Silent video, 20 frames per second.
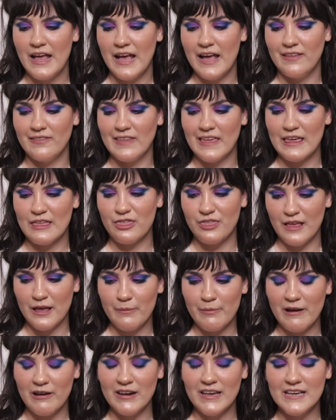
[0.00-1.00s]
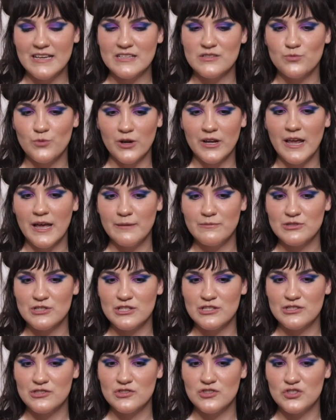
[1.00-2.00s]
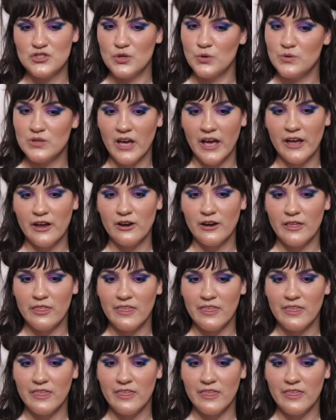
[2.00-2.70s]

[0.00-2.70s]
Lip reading: and like think about it, because one, I'm just too tired,